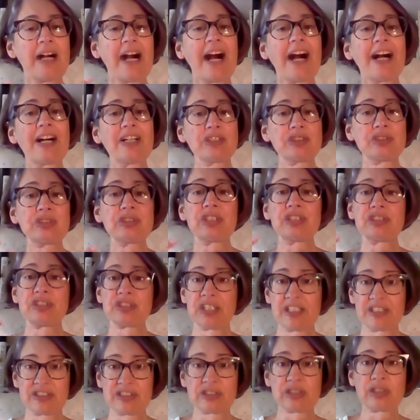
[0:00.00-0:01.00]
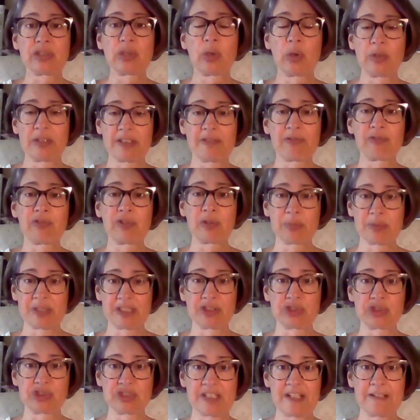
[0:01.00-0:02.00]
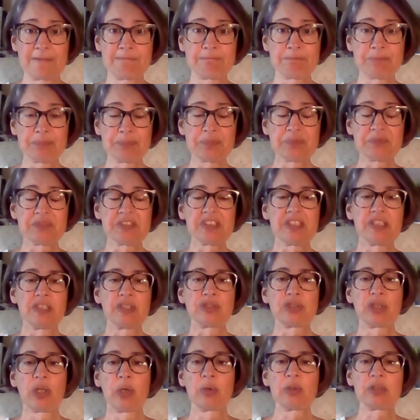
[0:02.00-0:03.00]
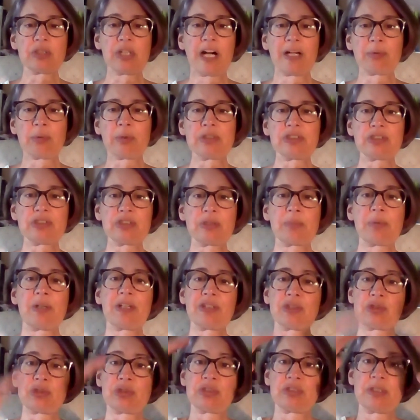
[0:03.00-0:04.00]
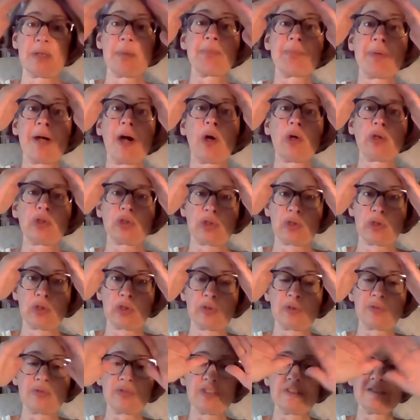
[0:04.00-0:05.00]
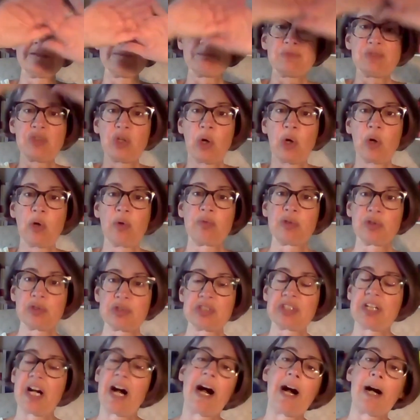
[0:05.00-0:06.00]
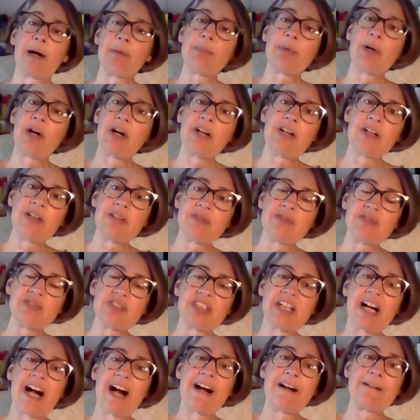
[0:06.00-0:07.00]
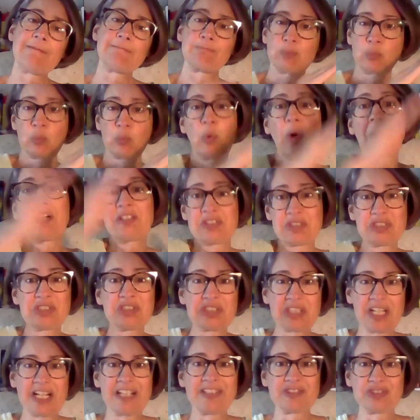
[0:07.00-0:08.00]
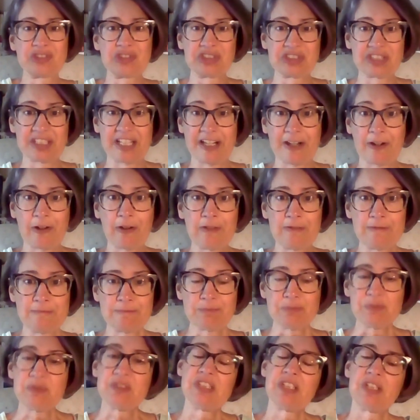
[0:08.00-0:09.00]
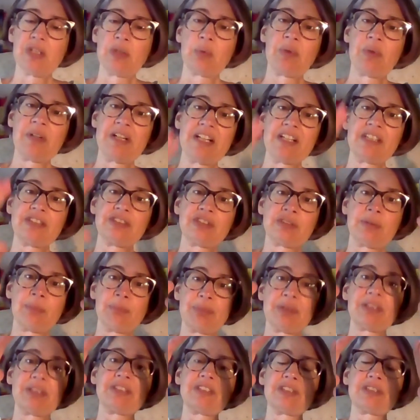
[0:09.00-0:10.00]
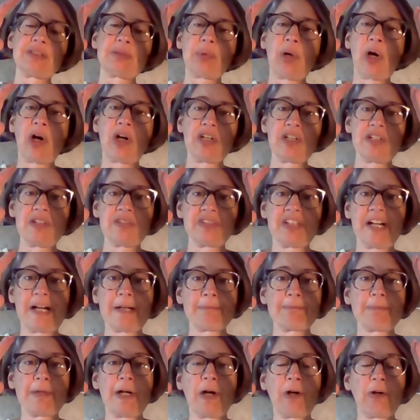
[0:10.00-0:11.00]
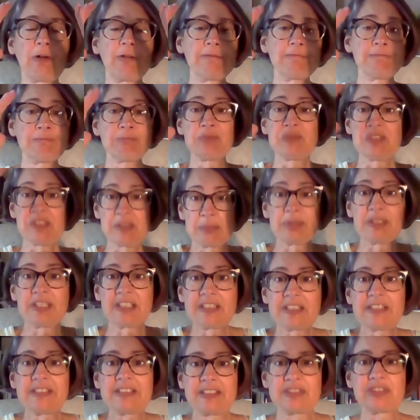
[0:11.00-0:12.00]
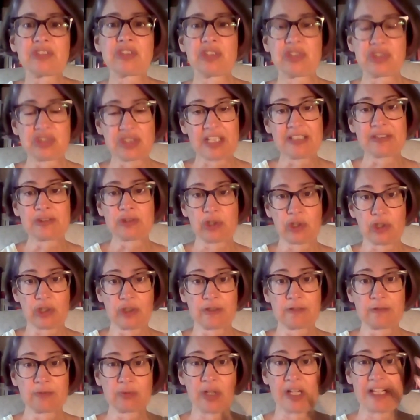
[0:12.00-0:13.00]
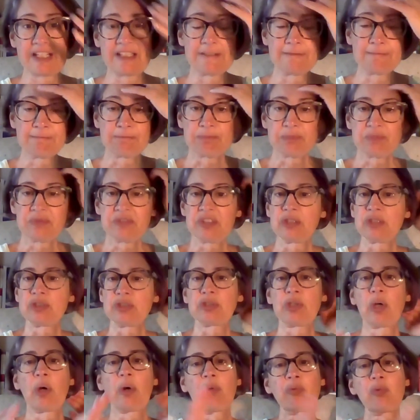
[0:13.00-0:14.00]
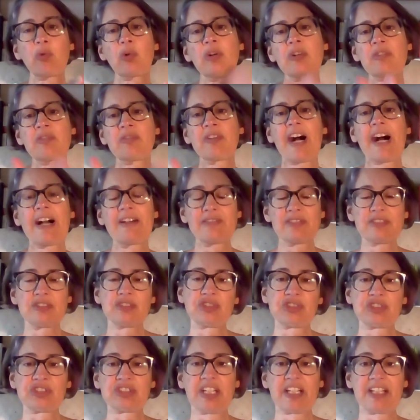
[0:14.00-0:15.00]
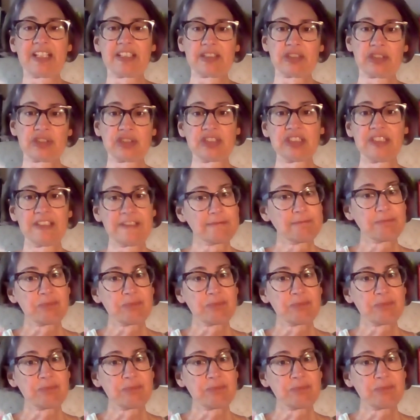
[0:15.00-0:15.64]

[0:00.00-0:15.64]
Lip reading: as statistical information. So I want you to picture the bell curve over top of that 1 to 10 scale, with the biggest part of that bell being in the center, right? So 4, 5, and 6